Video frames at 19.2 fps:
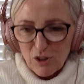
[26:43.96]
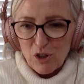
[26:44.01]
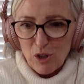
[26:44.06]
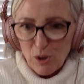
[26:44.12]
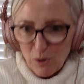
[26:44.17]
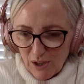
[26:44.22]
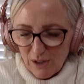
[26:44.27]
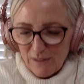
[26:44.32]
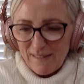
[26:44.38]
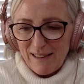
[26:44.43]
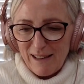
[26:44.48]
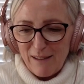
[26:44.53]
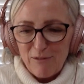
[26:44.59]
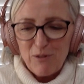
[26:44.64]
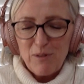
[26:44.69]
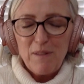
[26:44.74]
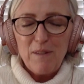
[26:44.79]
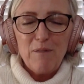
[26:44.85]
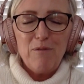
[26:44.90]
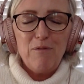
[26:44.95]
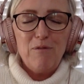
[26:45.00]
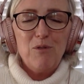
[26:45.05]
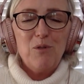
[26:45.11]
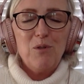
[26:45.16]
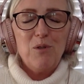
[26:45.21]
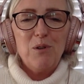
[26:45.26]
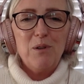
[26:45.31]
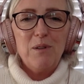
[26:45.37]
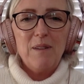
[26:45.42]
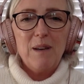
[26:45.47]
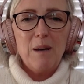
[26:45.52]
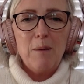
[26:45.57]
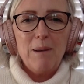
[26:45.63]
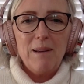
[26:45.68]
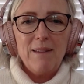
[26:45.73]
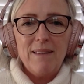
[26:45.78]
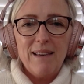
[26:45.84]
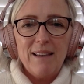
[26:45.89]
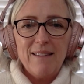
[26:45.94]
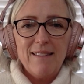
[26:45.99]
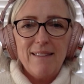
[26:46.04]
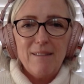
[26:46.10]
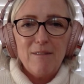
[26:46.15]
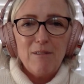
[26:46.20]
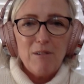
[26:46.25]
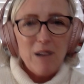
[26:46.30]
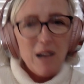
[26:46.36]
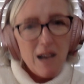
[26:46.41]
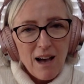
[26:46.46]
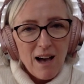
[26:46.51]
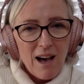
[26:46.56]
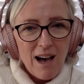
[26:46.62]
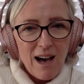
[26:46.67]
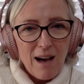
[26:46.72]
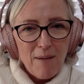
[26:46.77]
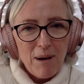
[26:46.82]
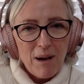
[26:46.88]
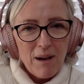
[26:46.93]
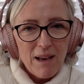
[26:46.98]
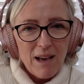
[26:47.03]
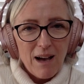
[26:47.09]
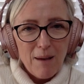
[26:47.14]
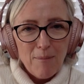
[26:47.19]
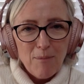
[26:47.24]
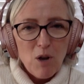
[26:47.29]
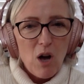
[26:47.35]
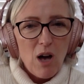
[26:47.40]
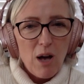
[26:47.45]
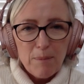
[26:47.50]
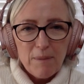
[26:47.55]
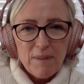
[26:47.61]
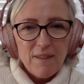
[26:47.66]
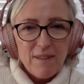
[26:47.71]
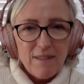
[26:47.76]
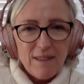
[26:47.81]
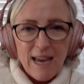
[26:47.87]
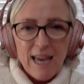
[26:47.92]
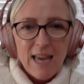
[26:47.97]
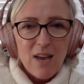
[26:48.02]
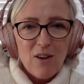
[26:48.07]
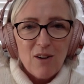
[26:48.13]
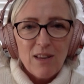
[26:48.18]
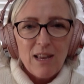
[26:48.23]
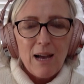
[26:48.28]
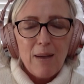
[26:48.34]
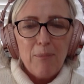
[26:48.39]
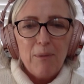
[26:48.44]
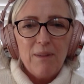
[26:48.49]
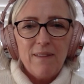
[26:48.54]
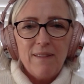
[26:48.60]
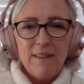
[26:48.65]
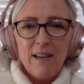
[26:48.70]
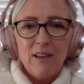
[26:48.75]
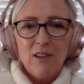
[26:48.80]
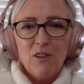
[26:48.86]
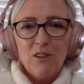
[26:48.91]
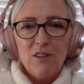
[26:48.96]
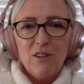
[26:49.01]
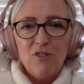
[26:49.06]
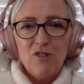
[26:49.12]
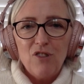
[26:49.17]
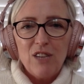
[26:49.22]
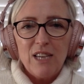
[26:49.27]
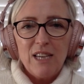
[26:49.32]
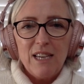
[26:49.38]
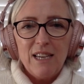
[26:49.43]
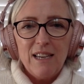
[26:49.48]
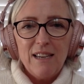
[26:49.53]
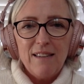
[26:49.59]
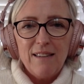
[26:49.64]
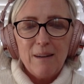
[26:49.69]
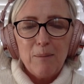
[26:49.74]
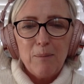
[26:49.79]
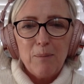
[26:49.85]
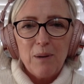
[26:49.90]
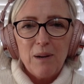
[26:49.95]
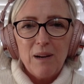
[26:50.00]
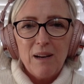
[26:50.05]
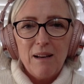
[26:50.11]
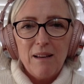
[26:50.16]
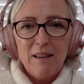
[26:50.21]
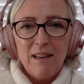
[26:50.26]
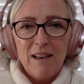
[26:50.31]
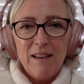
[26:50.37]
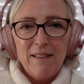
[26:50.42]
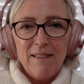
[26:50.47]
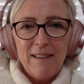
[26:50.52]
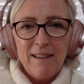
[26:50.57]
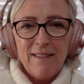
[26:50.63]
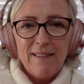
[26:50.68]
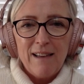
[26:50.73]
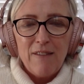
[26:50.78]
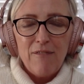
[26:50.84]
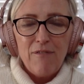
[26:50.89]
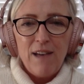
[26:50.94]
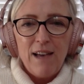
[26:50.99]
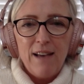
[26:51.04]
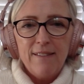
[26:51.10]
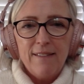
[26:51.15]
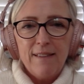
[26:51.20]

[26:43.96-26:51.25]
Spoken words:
glucose levels for diabetics. I'm not up to date on Abbott's technology, Deborah. Is that a fair